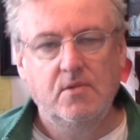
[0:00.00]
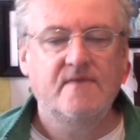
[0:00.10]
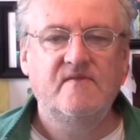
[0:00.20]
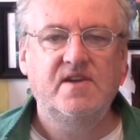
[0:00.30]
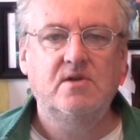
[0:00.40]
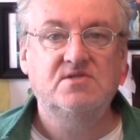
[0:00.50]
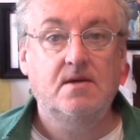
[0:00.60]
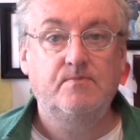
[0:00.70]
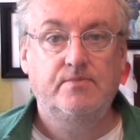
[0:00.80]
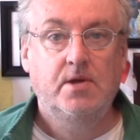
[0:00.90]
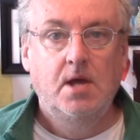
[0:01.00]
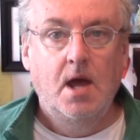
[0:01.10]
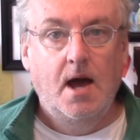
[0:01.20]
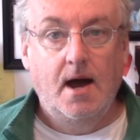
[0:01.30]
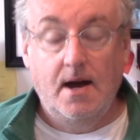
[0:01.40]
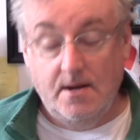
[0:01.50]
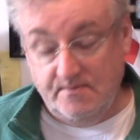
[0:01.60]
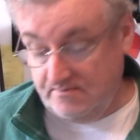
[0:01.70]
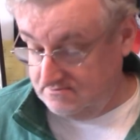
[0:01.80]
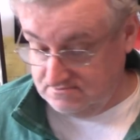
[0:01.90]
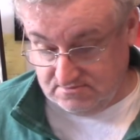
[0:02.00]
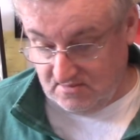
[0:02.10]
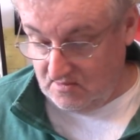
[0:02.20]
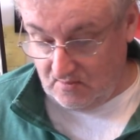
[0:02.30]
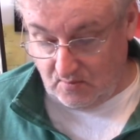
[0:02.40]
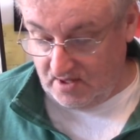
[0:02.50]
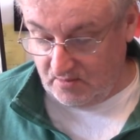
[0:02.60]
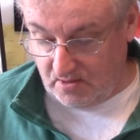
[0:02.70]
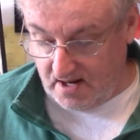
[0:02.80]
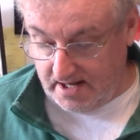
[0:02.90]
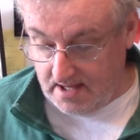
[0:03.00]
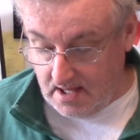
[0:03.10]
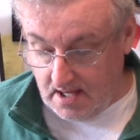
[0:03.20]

We'll have the videos up um, when we're ready.